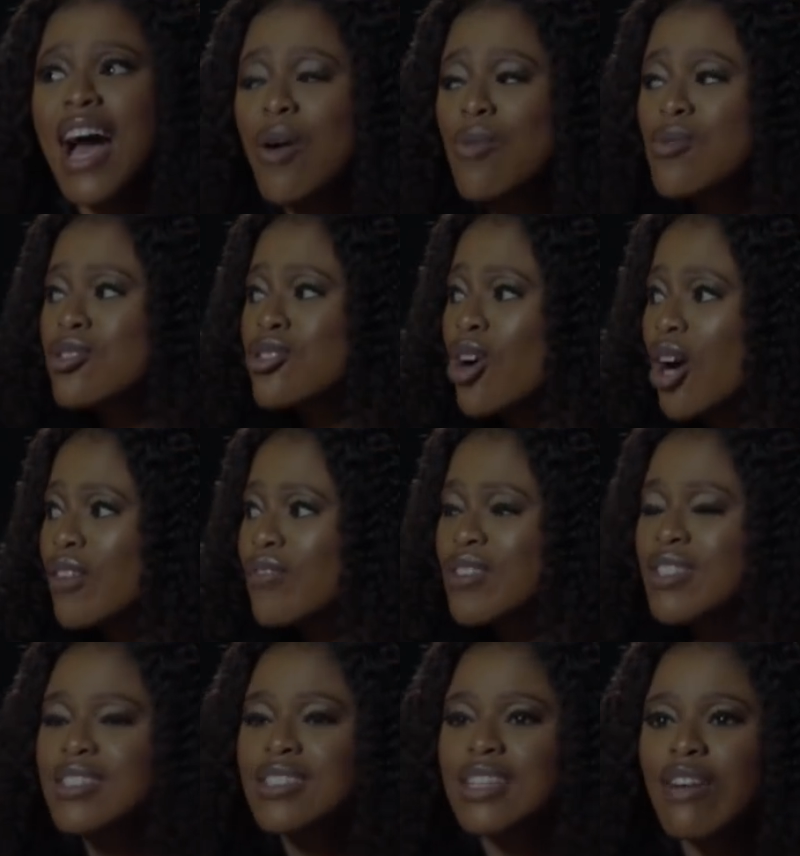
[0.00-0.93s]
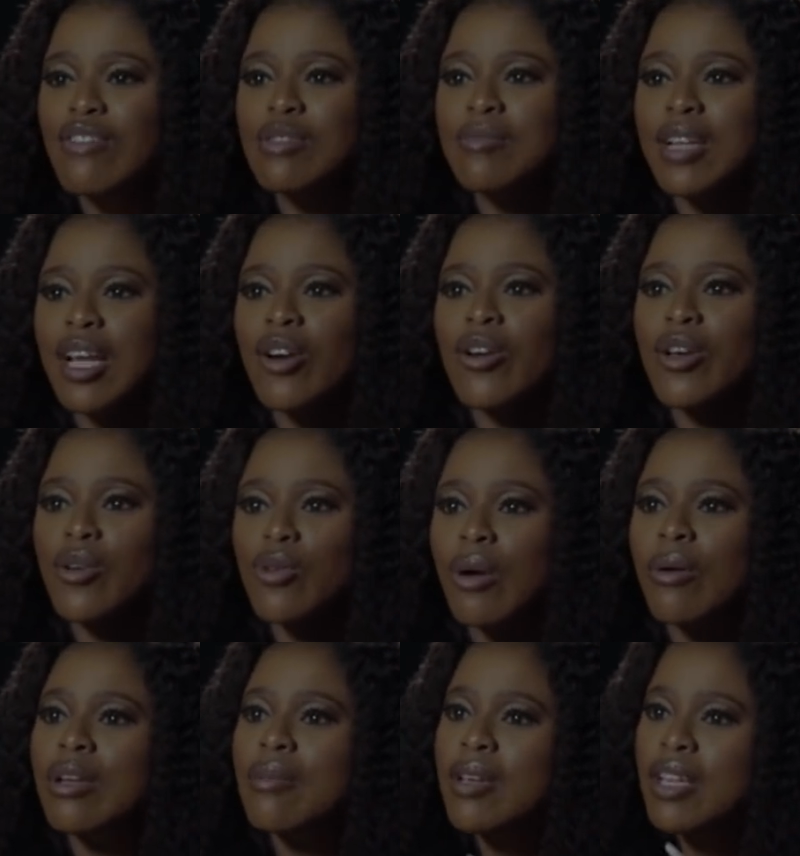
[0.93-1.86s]
I was confident enough to be like, okay,
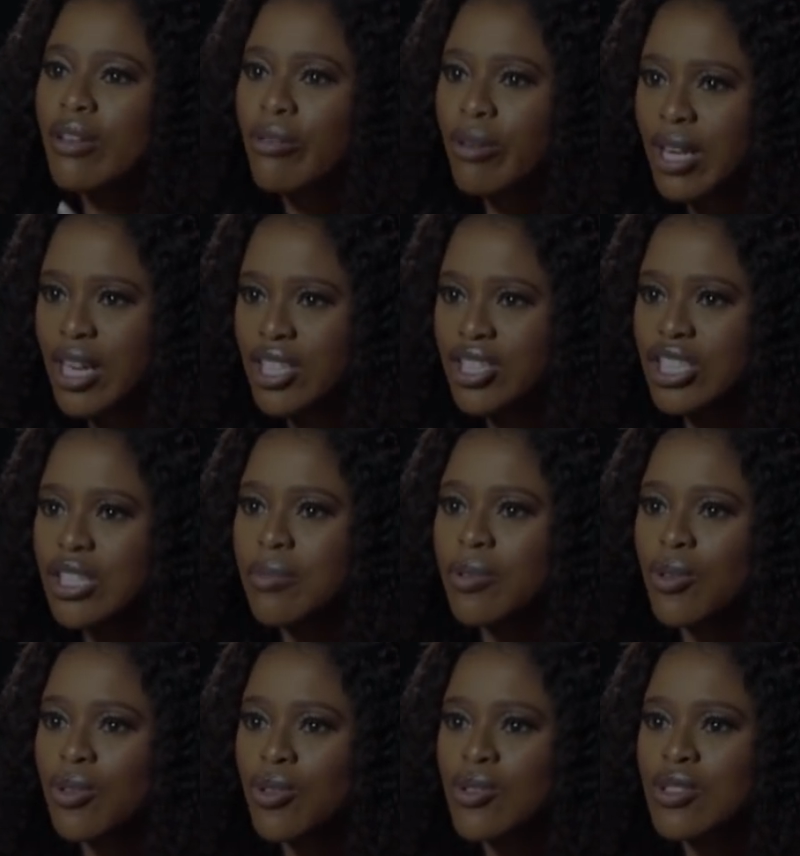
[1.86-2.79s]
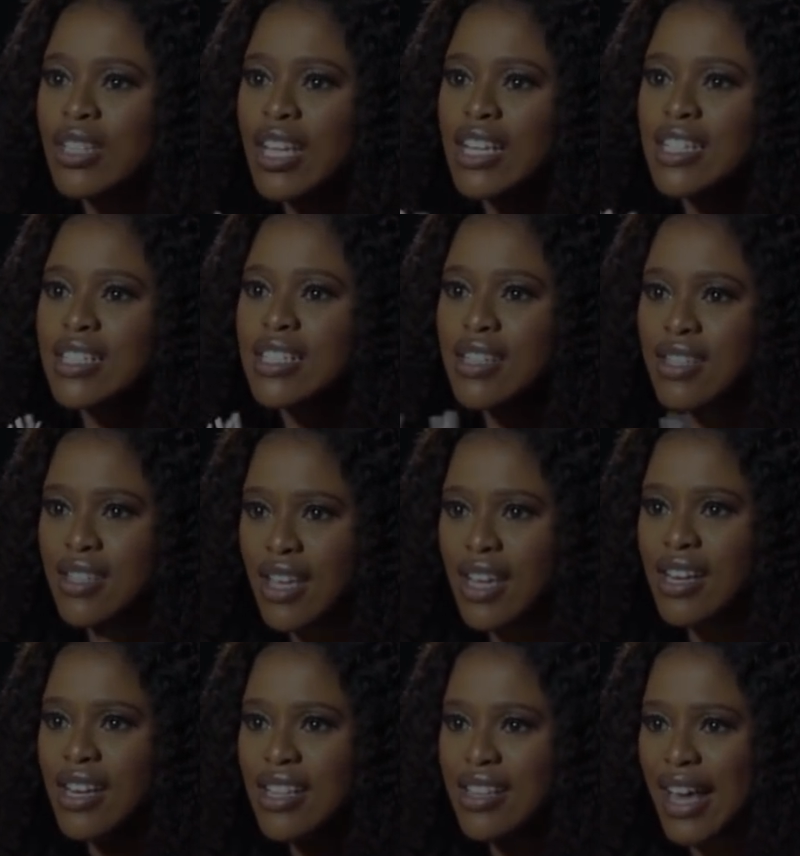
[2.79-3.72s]
cool, I want to be in a relationship and all those things,
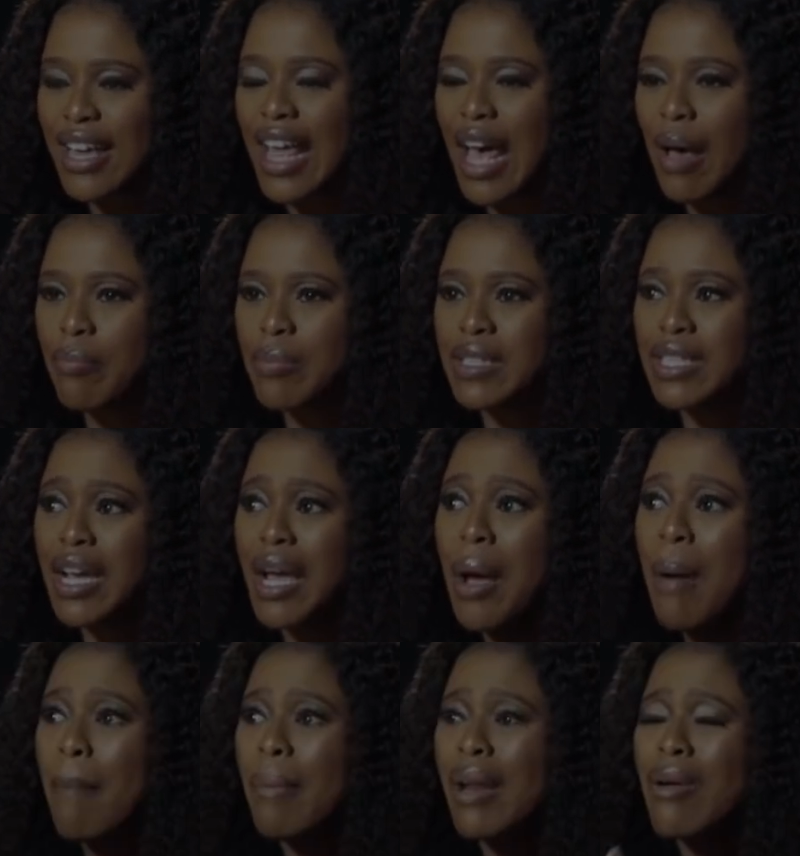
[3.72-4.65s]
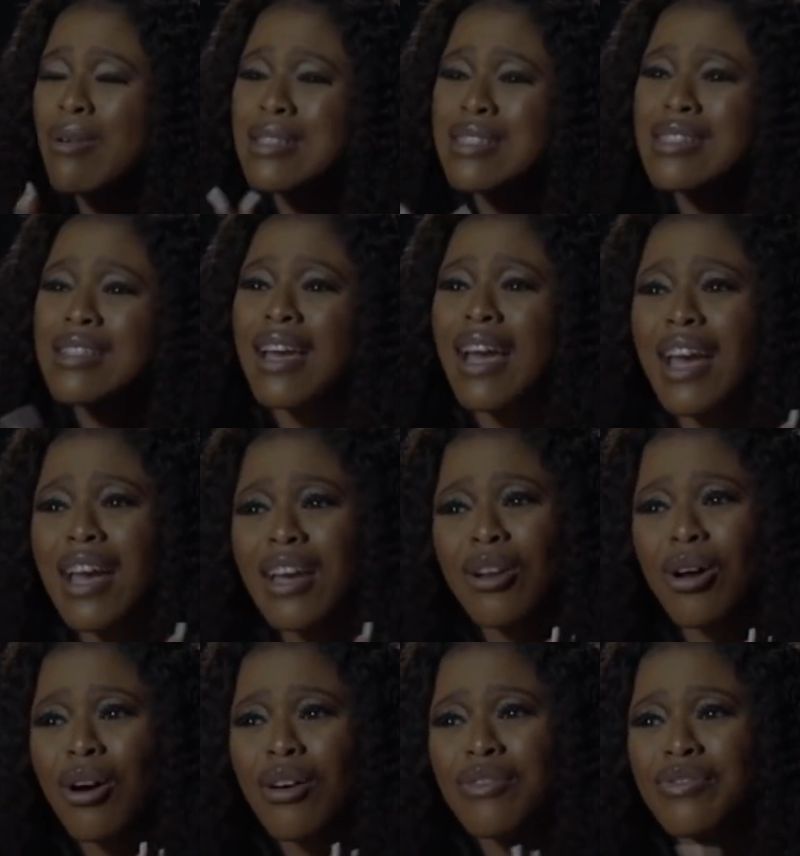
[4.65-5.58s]
then that happened. But I was
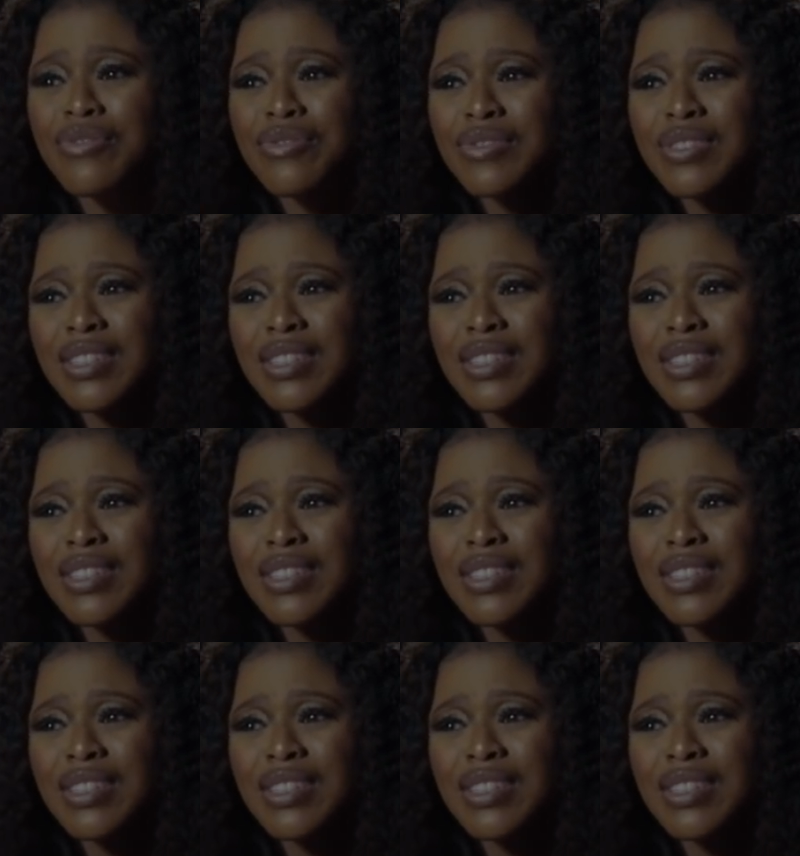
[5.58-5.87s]
scared of.